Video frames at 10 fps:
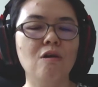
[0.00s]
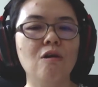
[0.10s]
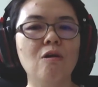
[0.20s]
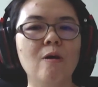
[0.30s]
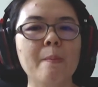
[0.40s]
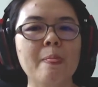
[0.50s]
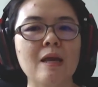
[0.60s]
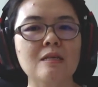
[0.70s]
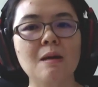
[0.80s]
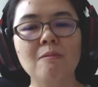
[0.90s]
Or
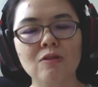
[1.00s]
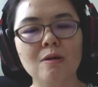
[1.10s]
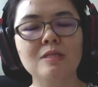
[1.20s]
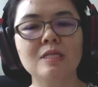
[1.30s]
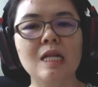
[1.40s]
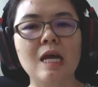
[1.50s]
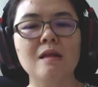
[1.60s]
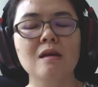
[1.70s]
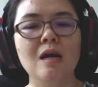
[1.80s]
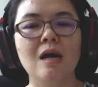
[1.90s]
some of them said
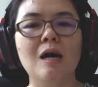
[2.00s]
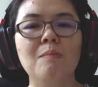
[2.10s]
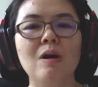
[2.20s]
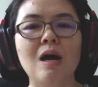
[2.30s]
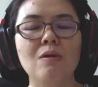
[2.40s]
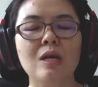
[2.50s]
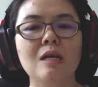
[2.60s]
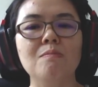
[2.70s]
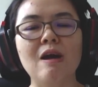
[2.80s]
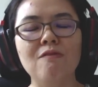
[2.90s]
that
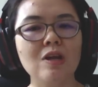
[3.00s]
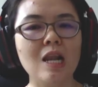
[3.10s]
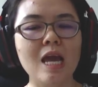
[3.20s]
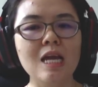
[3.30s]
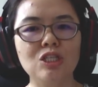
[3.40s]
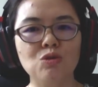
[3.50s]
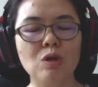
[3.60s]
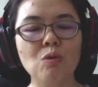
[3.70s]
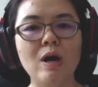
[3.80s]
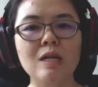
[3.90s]
in my village,
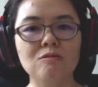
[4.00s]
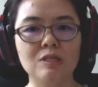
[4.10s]
we want to